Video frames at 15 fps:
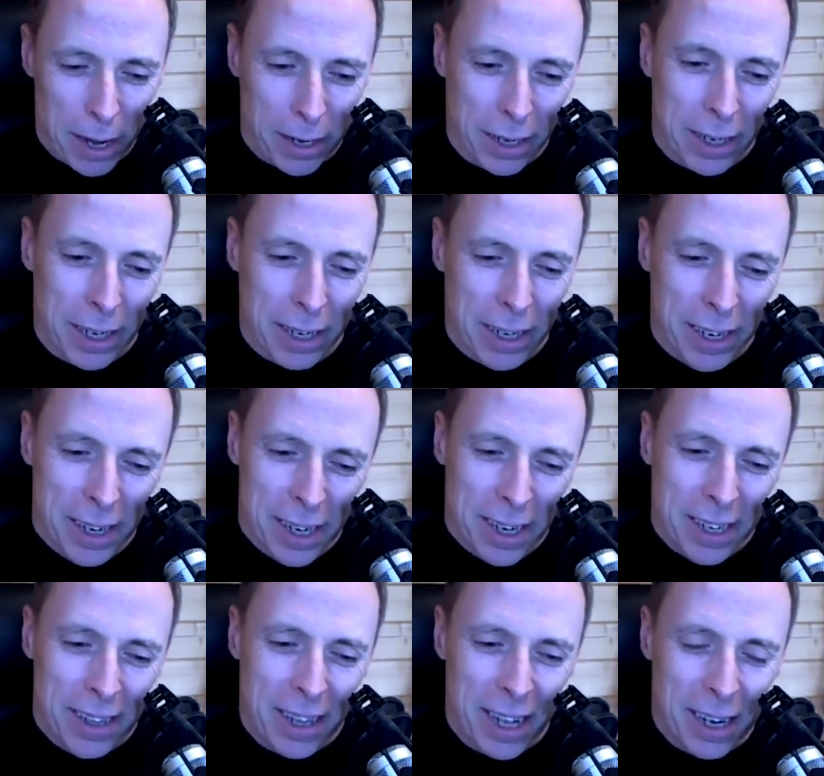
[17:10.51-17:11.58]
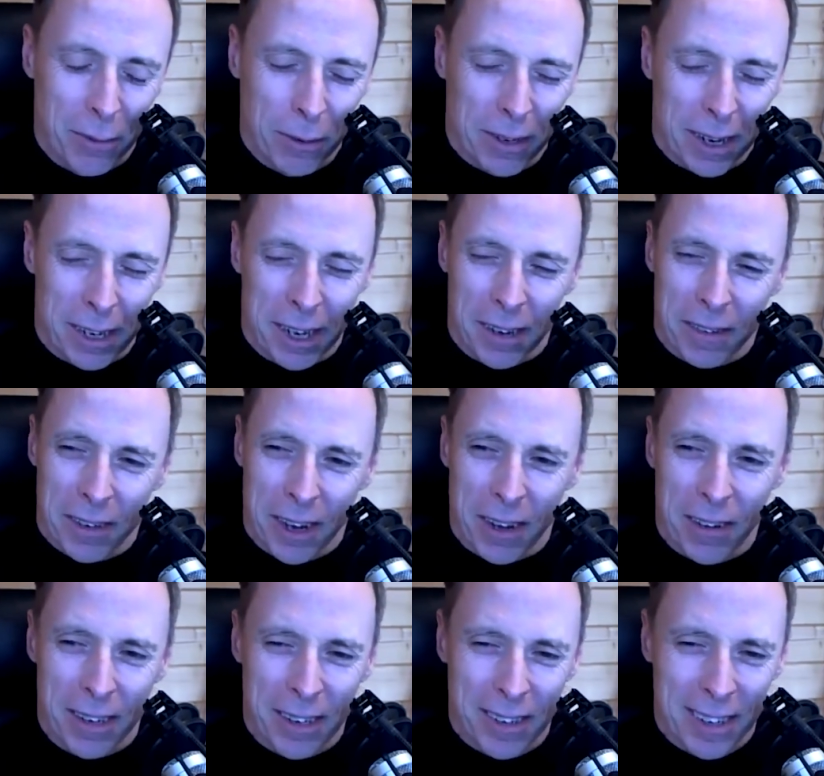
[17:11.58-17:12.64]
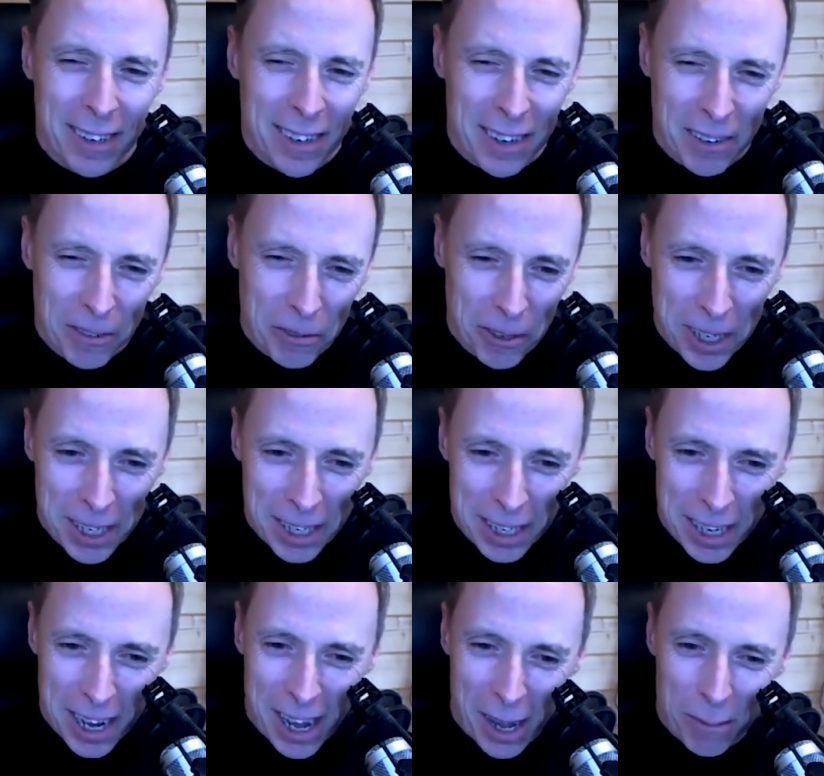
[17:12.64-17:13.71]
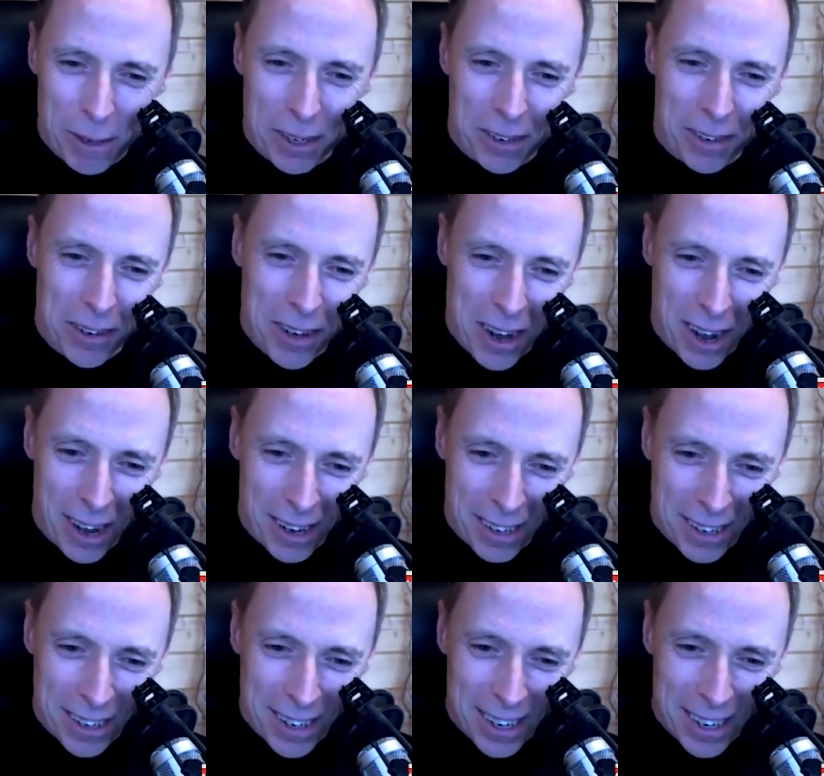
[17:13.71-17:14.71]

And then it was like I was going, is this a real comment or not?